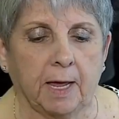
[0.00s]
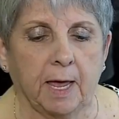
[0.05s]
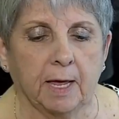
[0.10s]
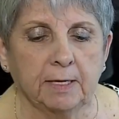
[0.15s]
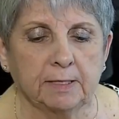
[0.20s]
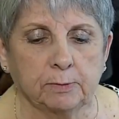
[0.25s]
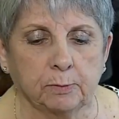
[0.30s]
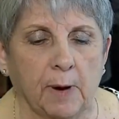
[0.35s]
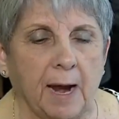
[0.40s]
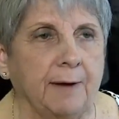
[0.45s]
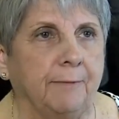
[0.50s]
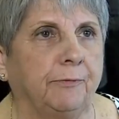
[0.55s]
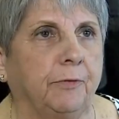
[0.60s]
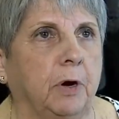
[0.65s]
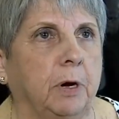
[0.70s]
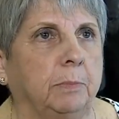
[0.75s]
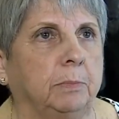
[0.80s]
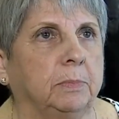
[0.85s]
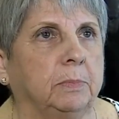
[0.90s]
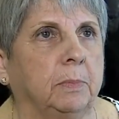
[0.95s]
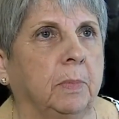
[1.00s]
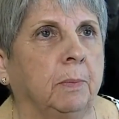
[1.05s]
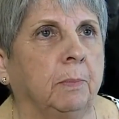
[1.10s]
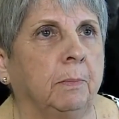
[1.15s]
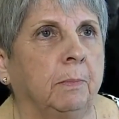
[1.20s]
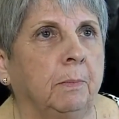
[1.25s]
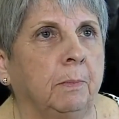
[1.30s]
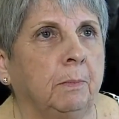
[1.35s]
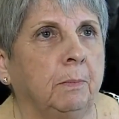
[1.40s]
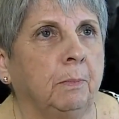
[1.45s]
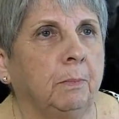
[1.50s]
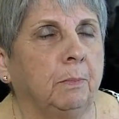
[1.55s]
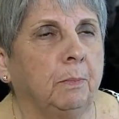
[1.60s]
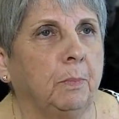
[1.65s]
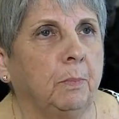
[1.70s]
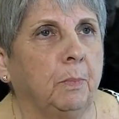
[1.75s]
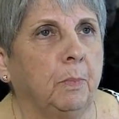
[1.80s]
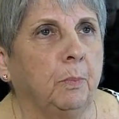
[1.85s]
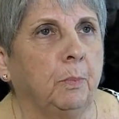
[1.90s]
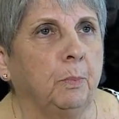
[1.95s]
Kids, right from
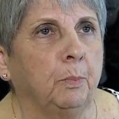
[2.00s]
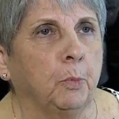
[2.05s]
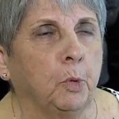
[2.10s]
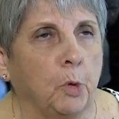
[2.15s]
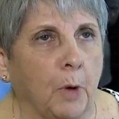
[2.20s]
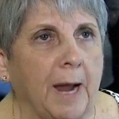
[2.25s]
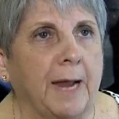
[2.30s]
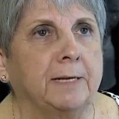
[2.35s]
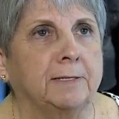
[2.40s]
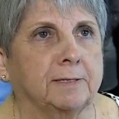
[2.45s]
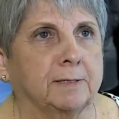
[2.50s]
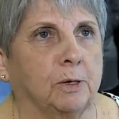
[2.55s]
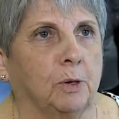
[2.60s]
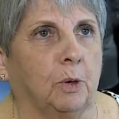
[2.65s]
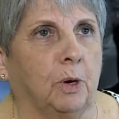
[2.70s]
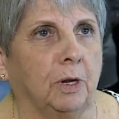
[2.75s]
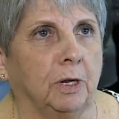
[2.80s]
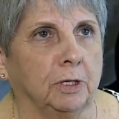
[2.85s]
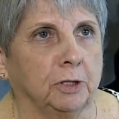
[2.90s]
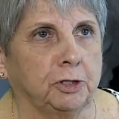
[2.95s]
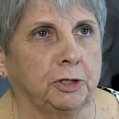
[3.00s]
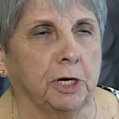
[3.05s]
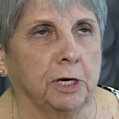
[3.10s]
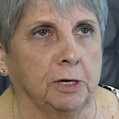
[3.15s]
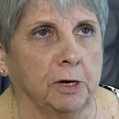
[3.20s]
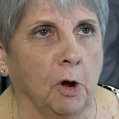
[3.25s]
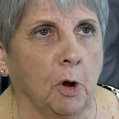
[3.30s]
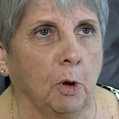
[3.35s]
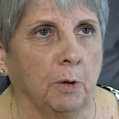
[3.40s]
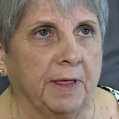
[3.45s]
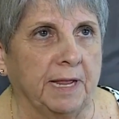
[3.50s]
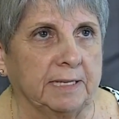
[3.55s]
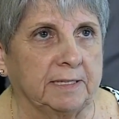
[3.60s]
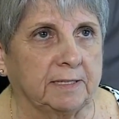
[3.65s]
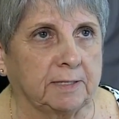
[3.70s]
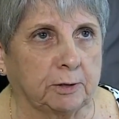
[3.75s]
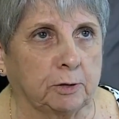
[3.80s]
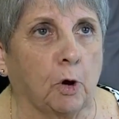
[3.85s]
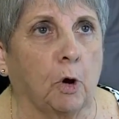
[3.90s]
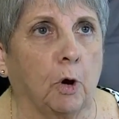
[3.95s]
grade school, should know
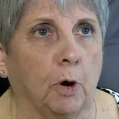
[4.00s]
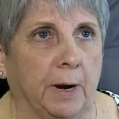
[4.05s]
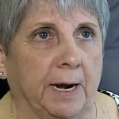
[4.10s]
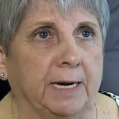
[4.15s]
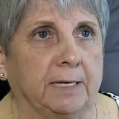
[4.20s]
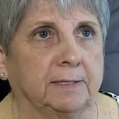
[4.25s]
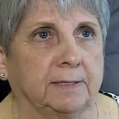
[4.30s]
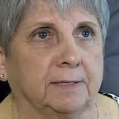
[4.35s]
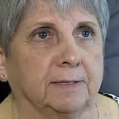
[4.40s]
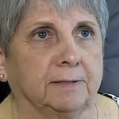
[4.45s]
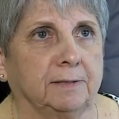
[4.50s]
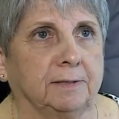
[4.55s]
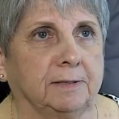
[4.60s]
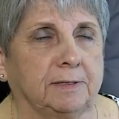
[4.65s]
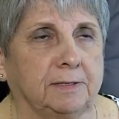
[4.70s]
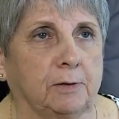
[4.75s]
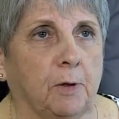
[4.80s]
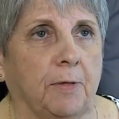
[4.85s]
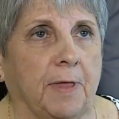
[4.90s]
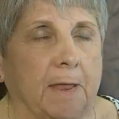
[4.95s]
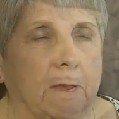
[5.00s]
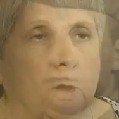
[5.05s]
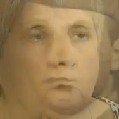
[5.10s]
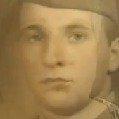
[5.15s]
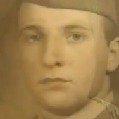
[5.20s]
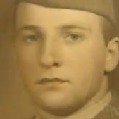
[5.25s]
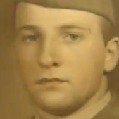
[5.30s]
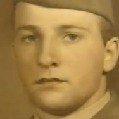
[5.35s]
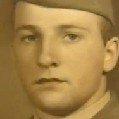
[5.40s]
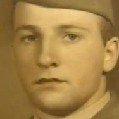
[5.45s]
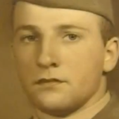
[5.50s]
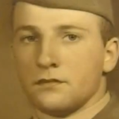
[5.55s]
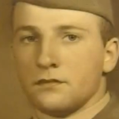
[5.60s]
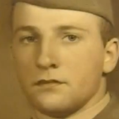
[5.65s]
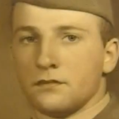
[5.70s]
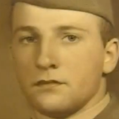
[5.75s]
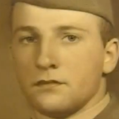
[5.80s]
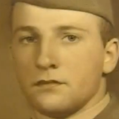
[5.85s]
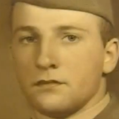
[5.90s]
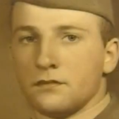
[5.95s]
these stories so they know where they've
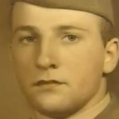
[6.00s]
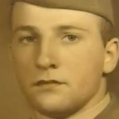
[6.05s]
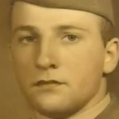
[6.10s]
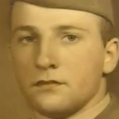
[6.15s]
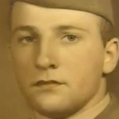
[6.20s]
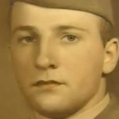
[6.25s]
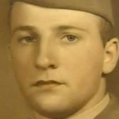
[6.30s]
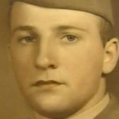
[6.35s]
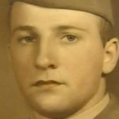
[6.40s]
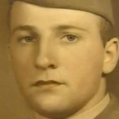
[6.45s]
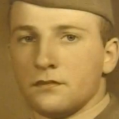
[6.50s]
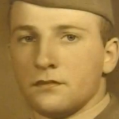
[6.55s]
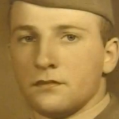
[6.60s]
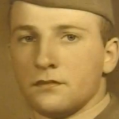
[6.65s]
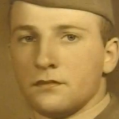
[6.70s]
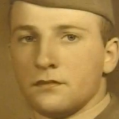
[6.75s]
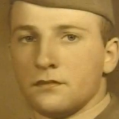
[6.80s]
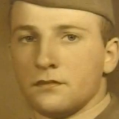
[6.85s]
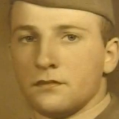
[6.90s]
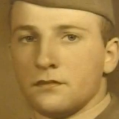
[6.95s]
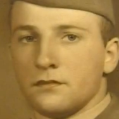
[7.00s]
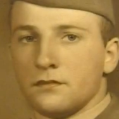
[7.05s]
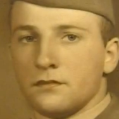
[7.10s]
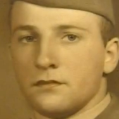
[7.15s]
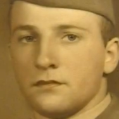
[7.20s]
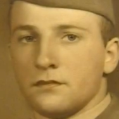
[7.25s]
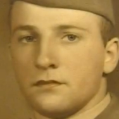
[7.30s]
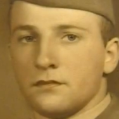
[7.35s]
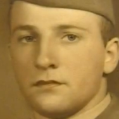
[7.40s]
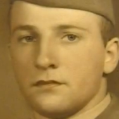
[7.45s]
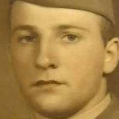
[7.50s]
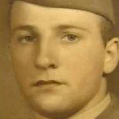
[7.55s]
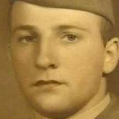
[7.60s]
come from in this country.